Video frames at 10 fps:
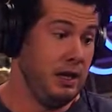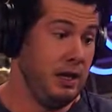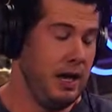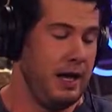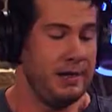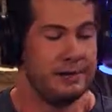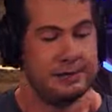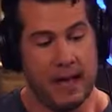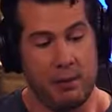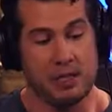
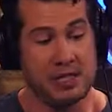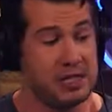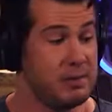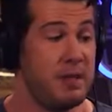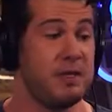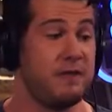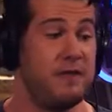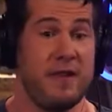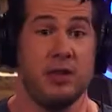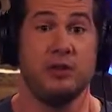I want to say sometimes it
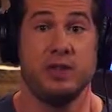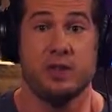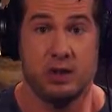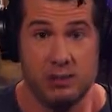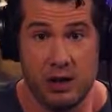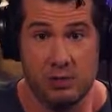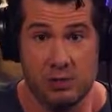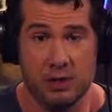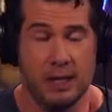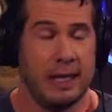feels
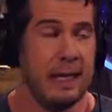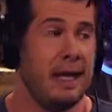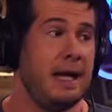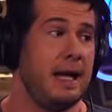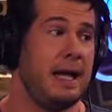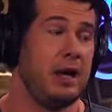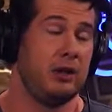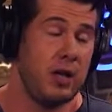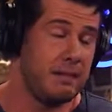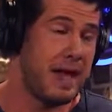insurmountable, uh, and I'll
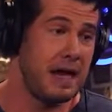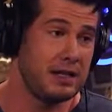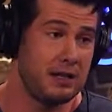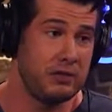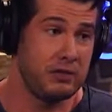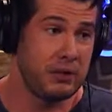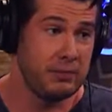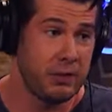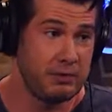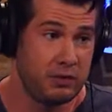come back to this.
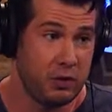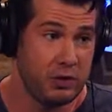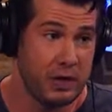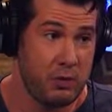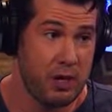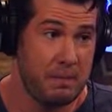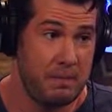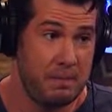Sometimes, of course, I want to